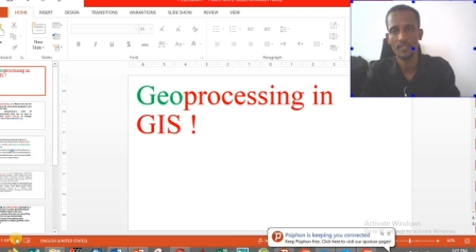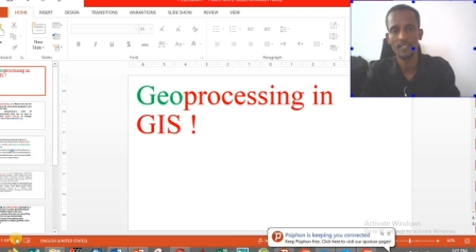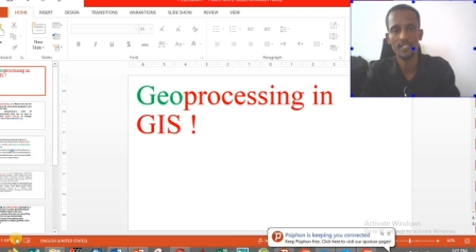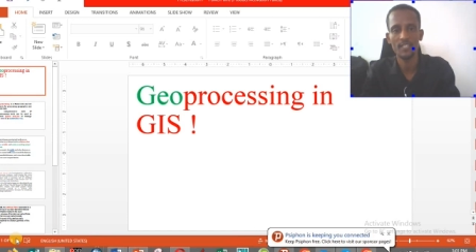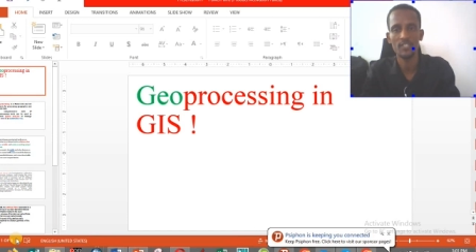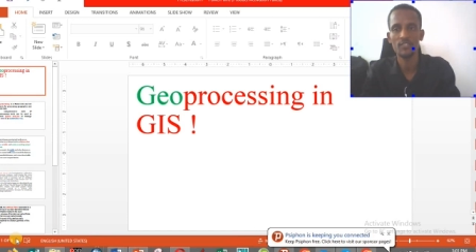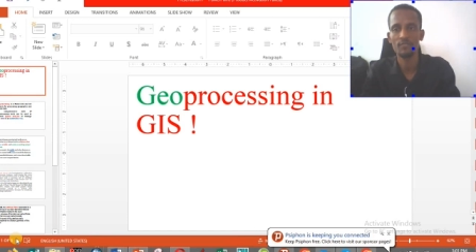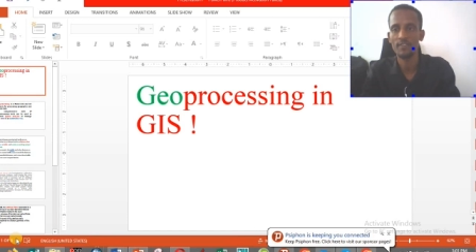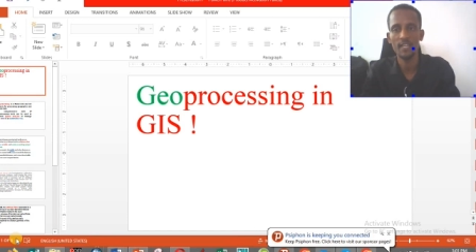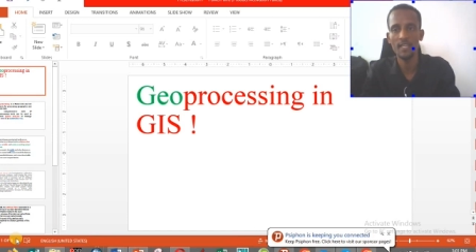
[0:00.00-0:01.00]
This is
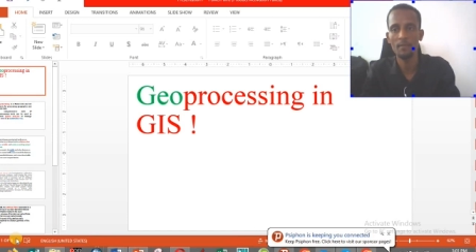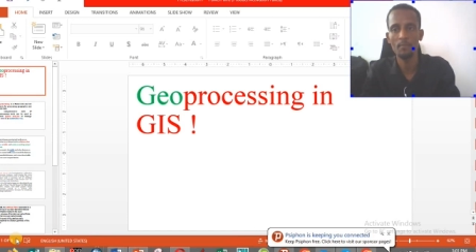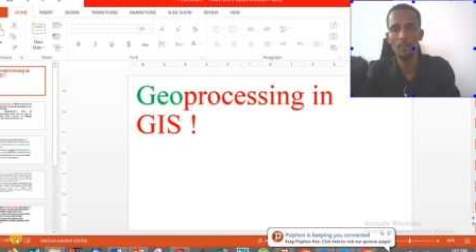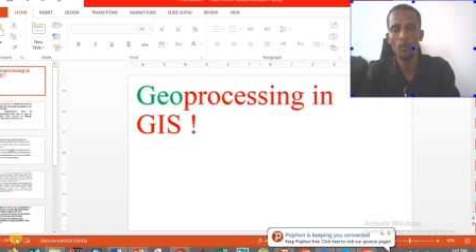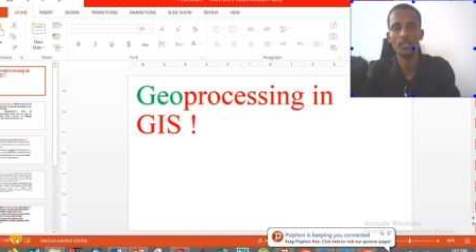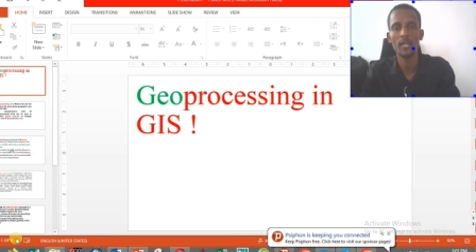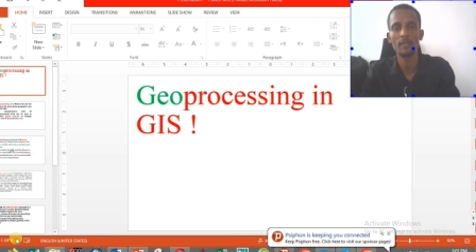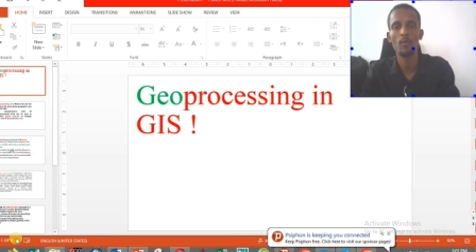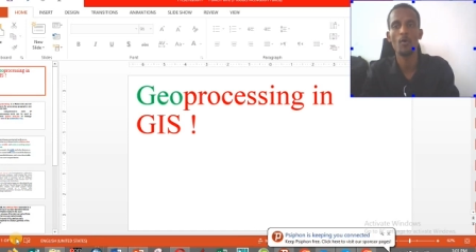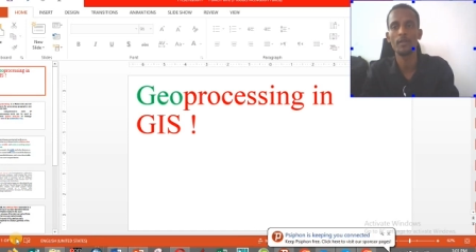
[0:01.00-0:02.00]
very
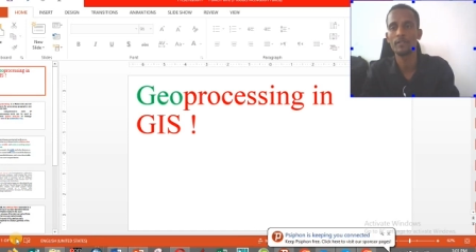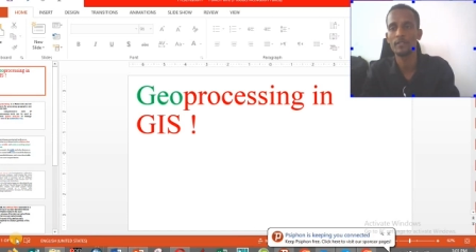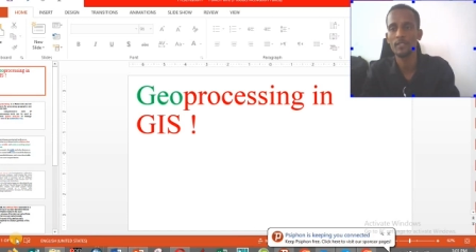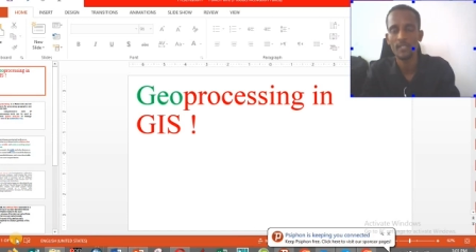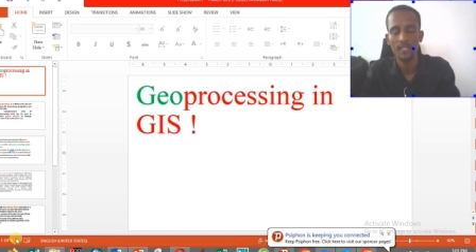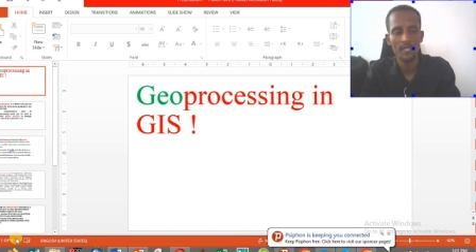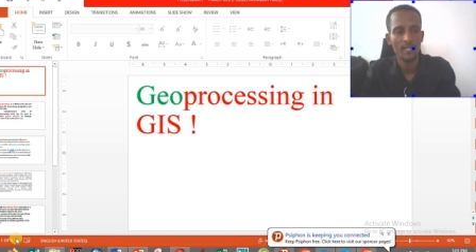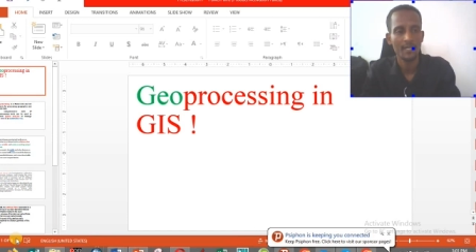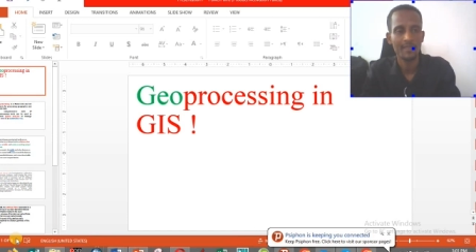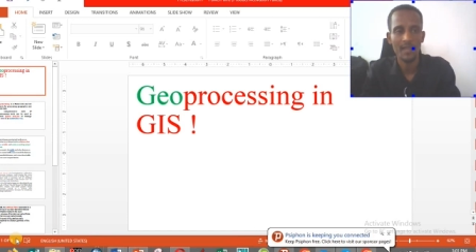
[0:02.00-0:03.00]
important point
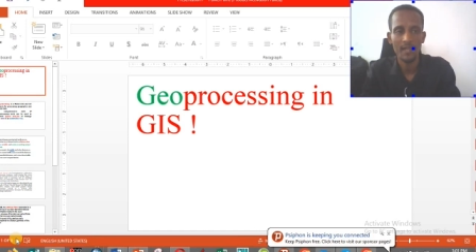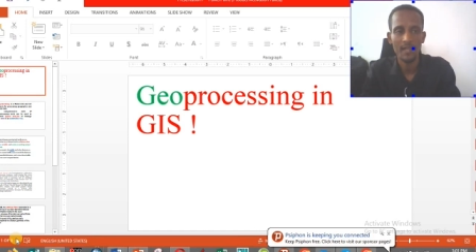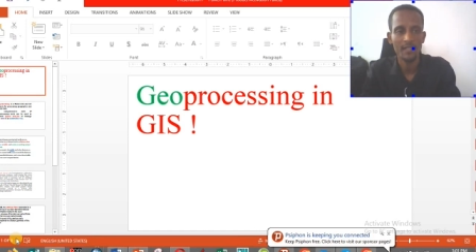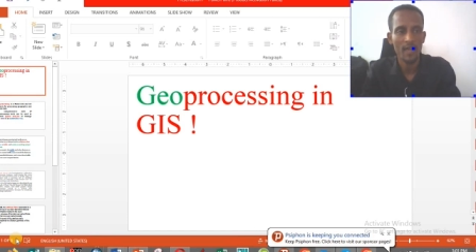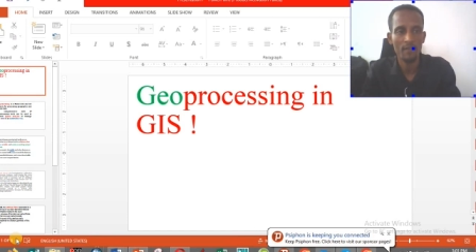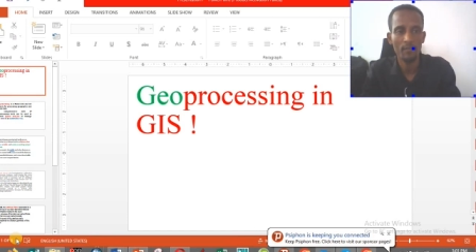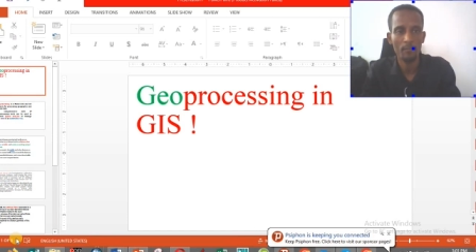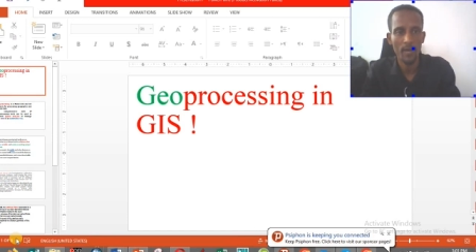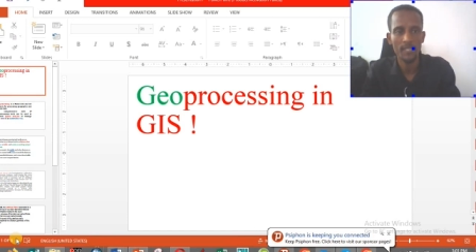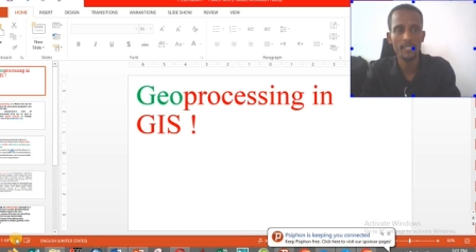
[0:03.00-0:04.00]
that
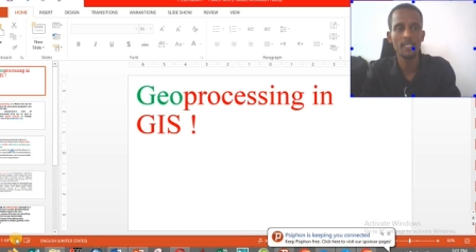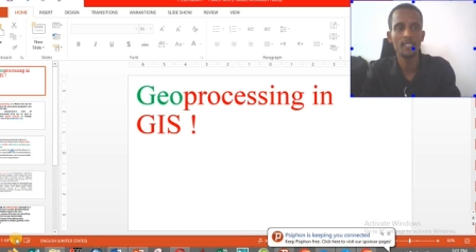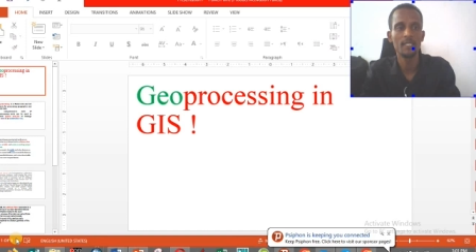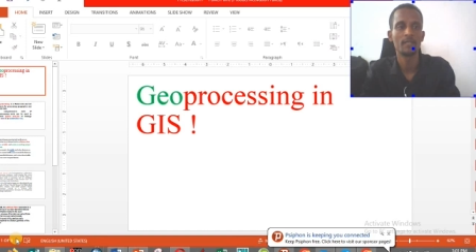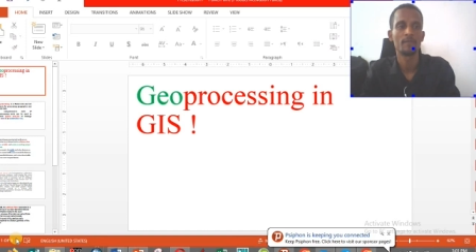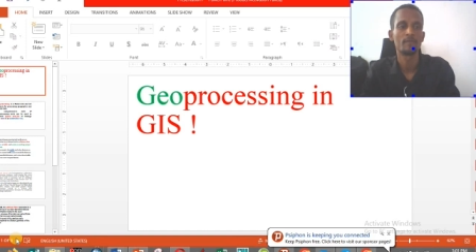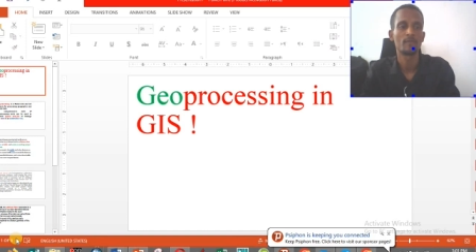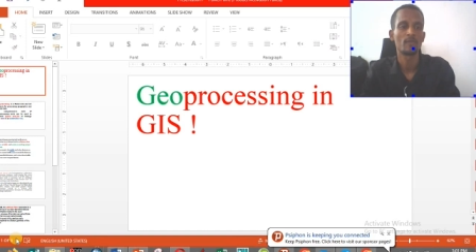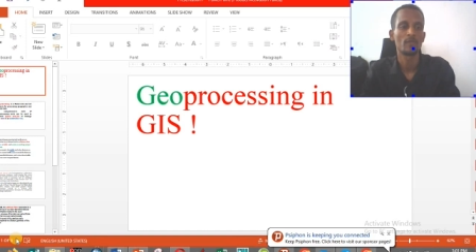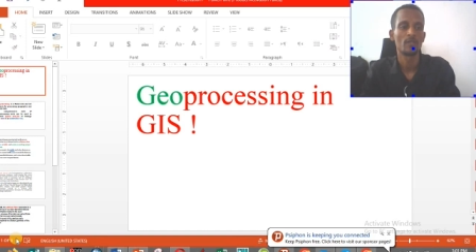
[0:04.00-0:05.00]
everybody
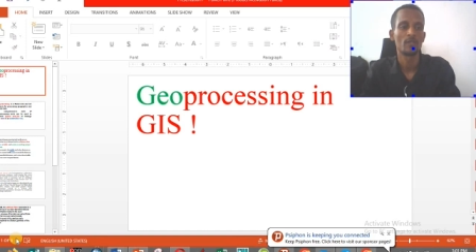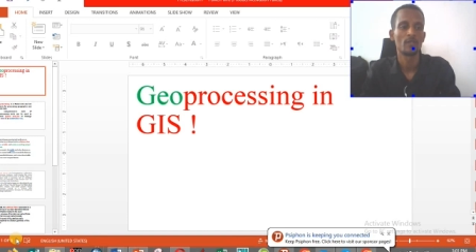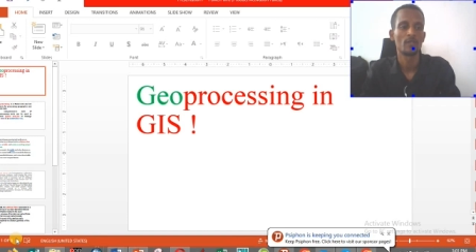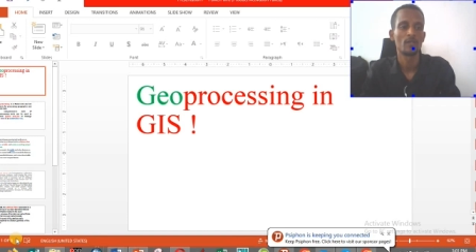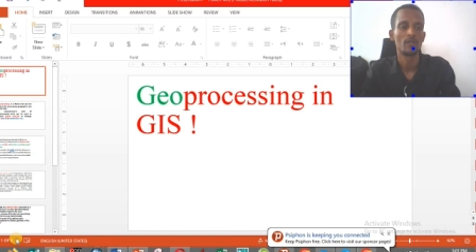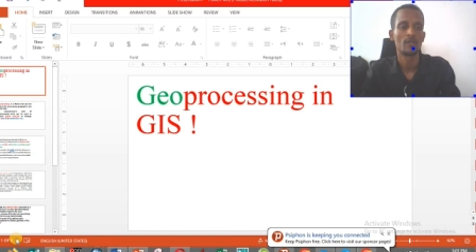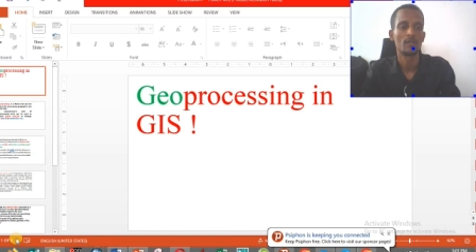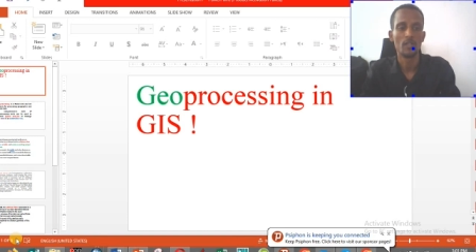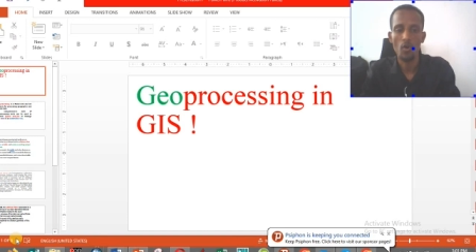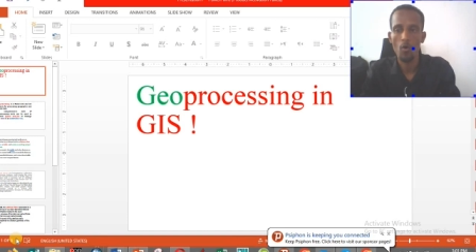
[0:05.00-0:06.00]

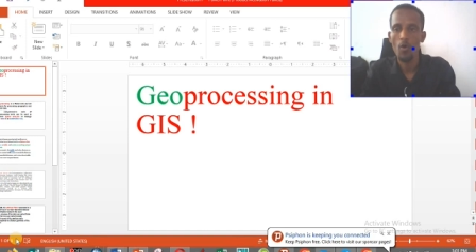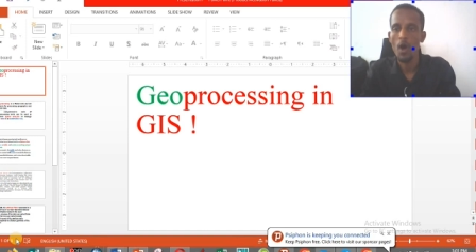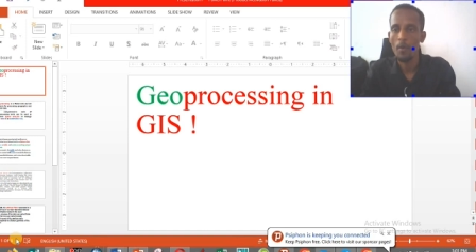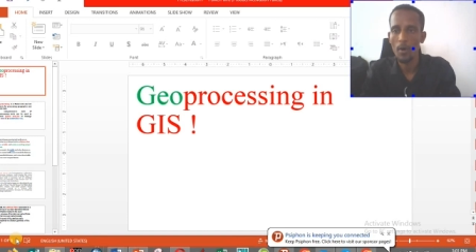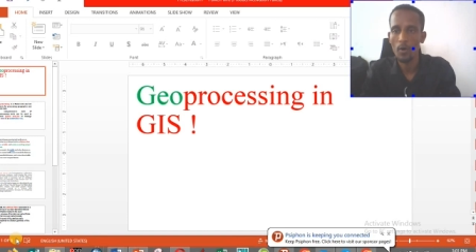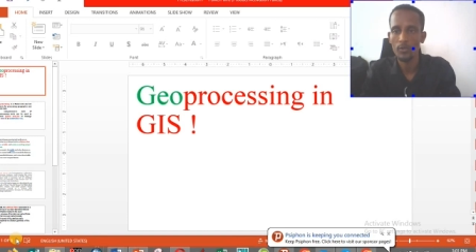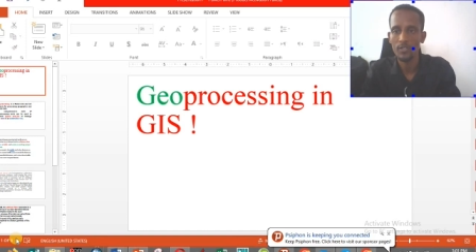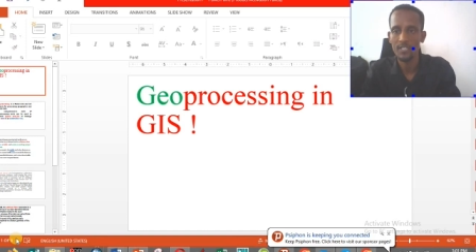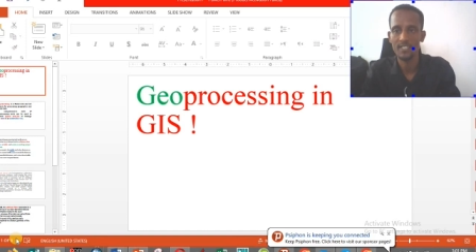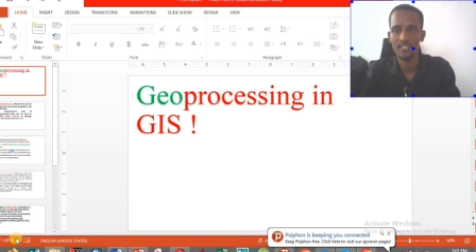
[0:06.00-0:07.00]
know about
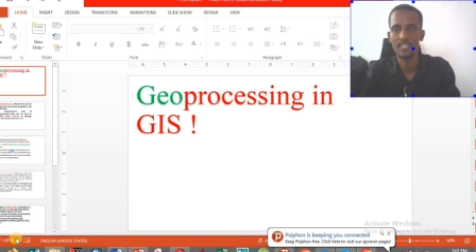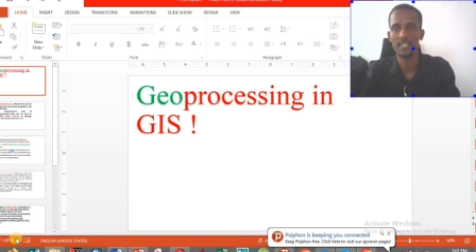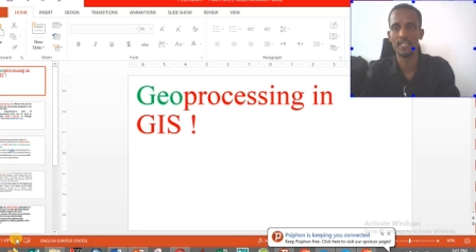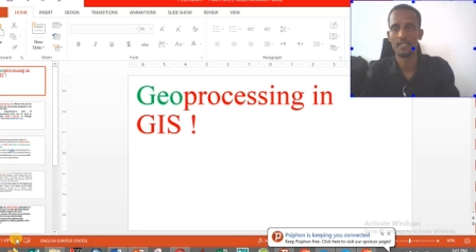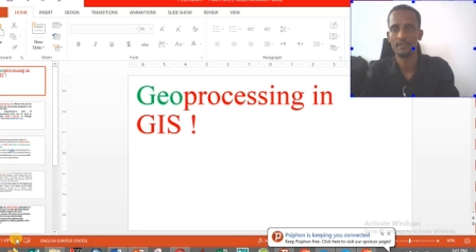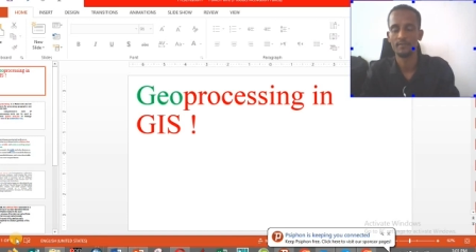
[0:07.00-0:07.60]
this thing.